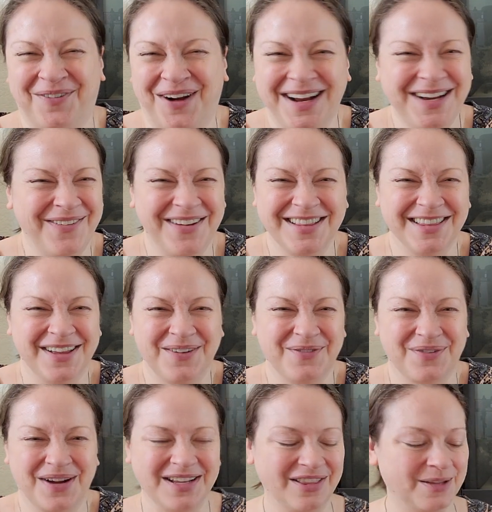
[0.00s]
Why do I
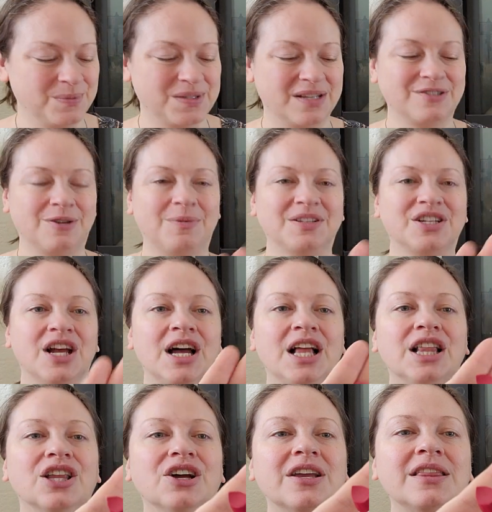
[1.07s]
love red lipstick so much?
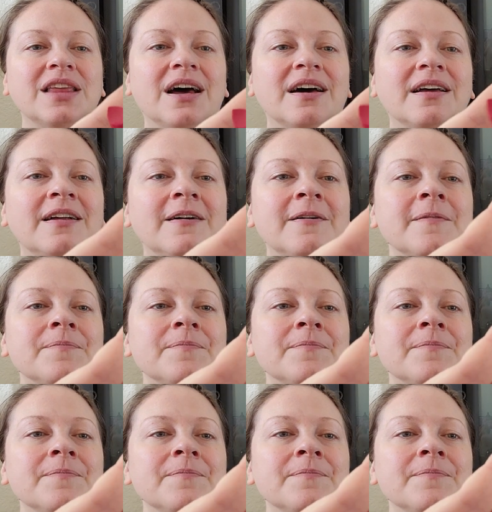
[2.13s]
Look at that.